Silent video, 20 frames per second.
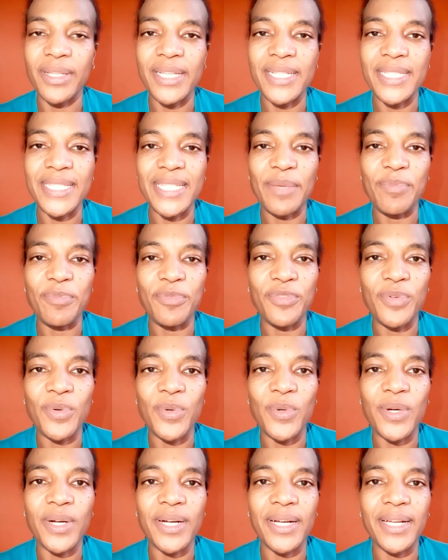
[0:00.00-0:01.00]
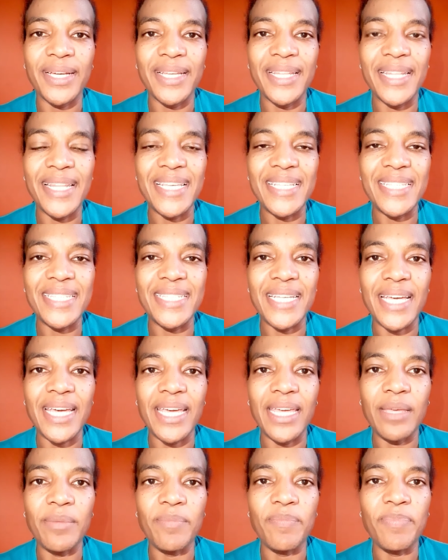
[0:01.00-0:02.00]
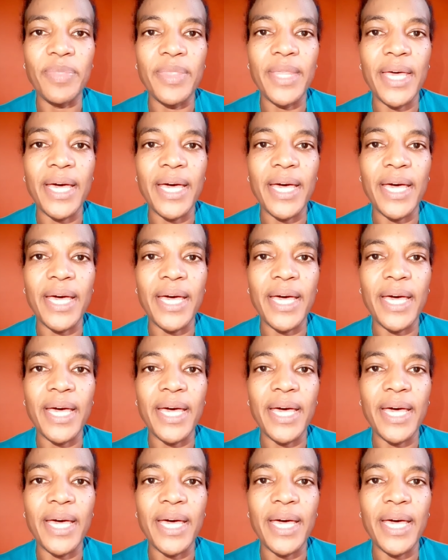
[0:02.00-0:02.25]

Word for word: the tip for this time,